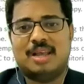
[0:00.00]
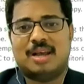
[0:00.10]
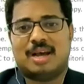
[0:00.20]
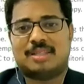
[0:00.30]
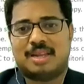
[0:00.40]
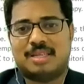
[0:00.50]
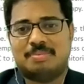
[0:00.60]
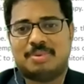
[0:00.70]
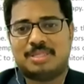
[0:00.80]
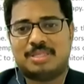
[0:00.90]

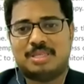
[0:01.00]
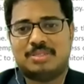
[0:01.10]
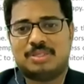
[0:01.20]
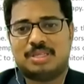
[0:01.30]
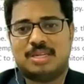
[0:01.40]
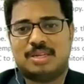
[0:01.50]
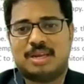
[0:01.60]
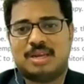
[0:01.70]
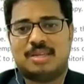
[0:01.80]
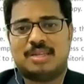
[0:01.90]
authorized person so that uh,